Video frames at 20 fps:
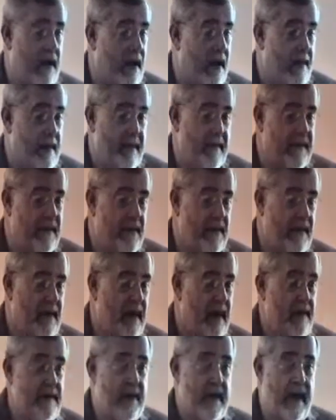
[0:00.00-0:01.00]
I'm having a good
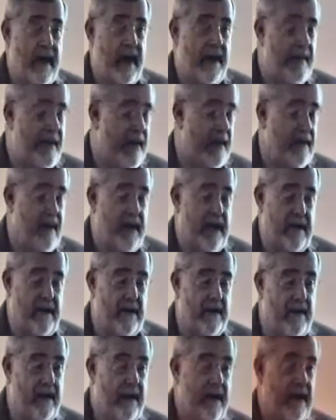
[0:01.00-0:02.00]
time. I'm not
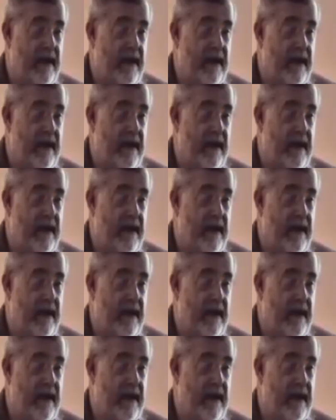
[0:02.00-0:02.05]
tired.